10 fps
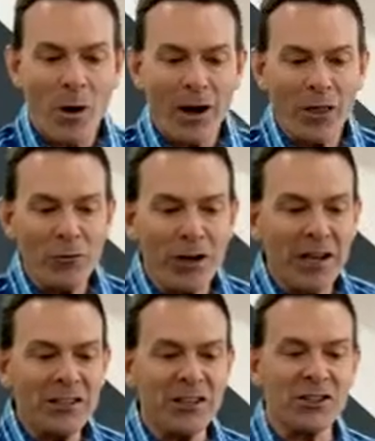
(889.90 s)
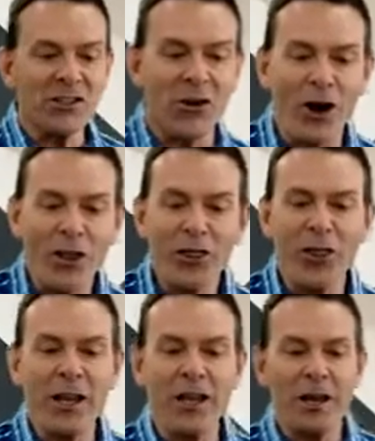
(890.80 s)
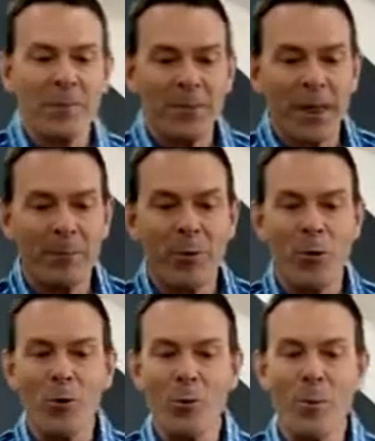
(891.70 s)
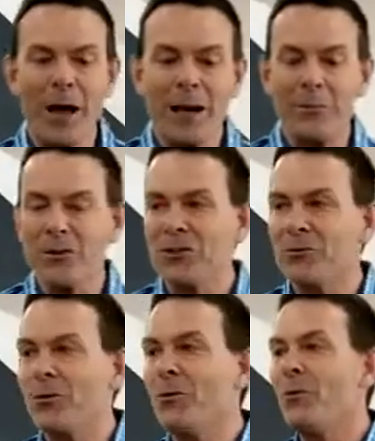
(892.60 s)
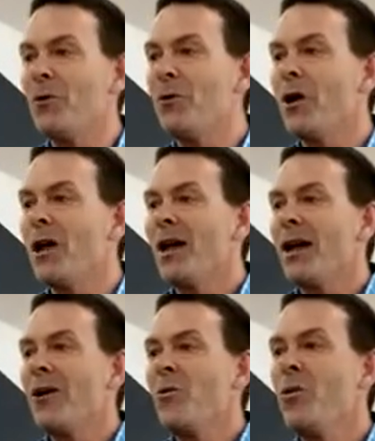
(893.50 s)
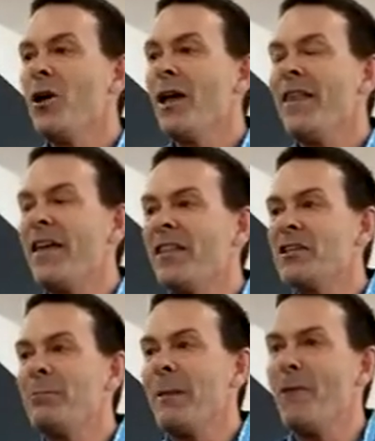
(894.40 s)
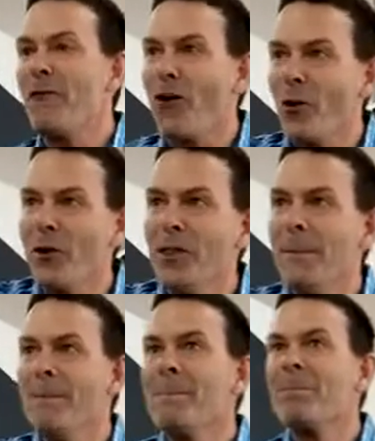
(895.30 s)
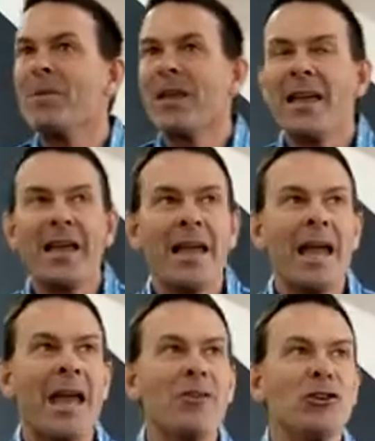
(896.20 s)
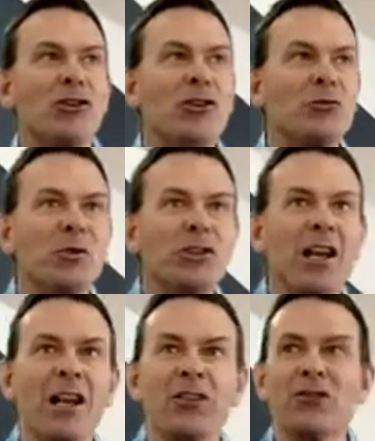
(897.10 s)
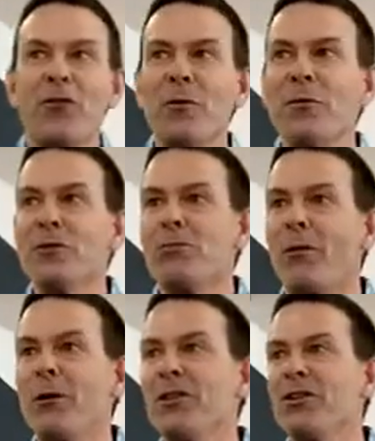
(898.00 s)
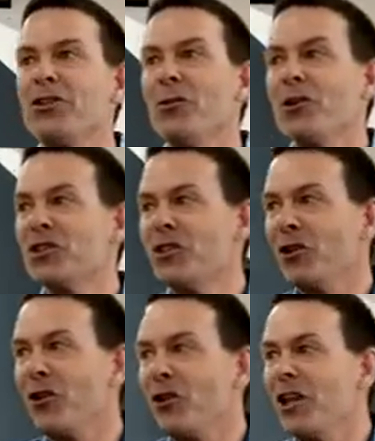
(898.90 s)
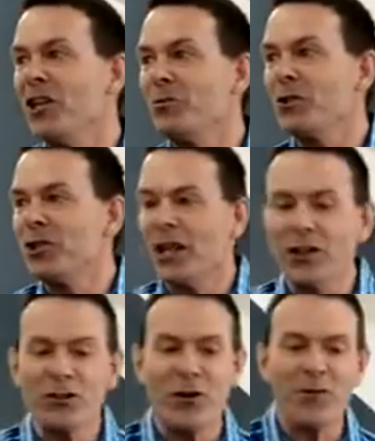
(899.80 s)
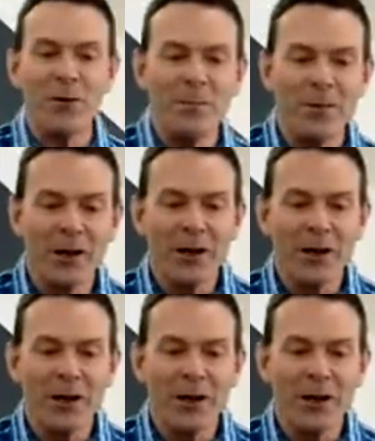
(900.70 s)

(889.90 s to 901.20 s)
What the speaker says: of the reasons I think that Paul and Barnabas were, and that these people following them, and the Jews were jealous of them, probably the Jewish synagogue leaders were jealous of them,